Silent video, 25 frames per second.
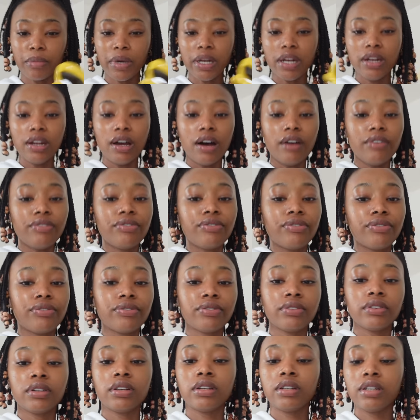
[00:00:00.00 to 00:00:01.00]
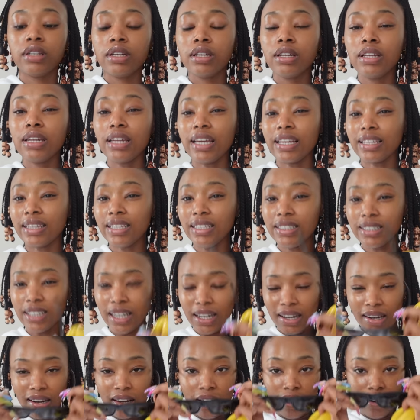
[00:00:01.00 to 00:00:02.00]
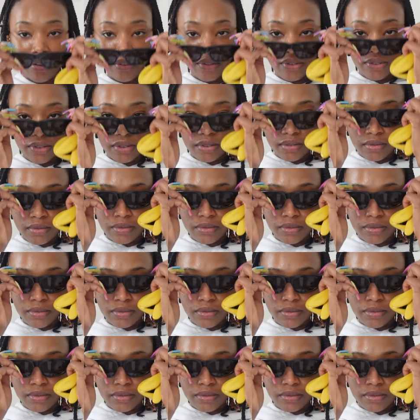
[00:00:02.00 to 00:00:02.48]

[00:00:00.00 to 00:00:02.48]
enough. Like, these I love.